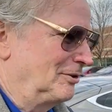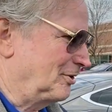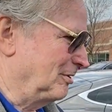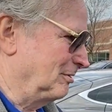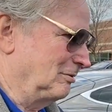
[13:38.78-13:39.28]

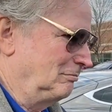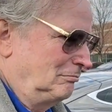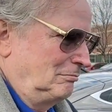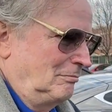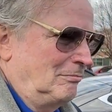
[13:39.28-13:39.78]
So
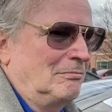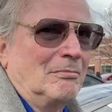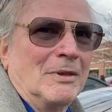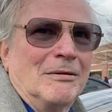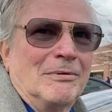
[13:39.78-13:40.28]

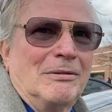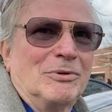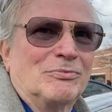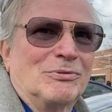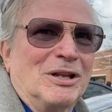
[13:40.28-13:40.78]

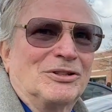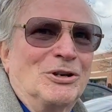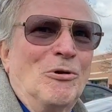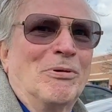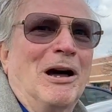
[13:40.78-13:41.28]
it's
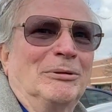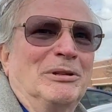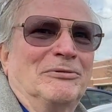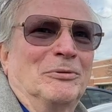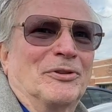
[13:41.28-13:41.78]
no problem
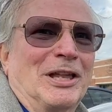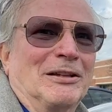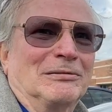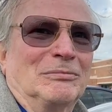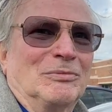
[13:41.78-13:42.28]
even with
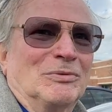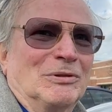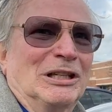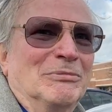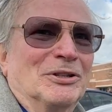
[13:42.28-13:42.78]
that
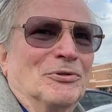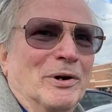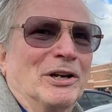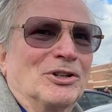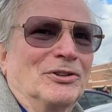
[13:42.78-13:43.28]
limited
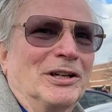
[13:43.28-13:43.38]
range on the